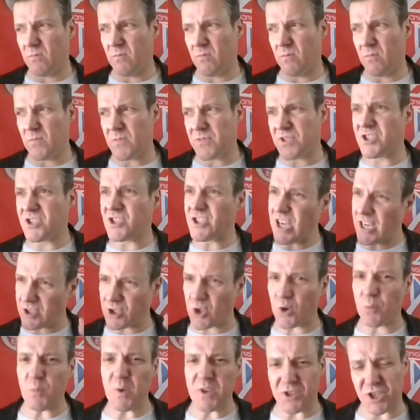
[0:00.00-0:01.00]

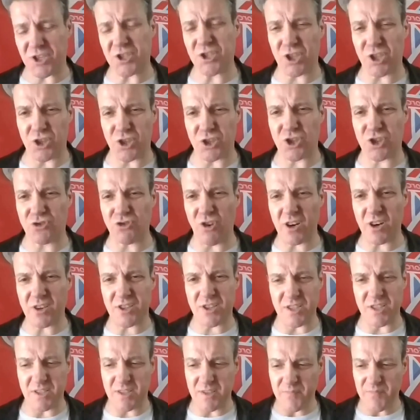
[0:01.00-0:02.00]
settlement is
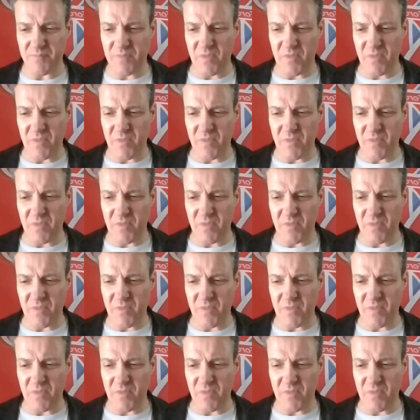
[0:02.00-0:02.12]
constructed,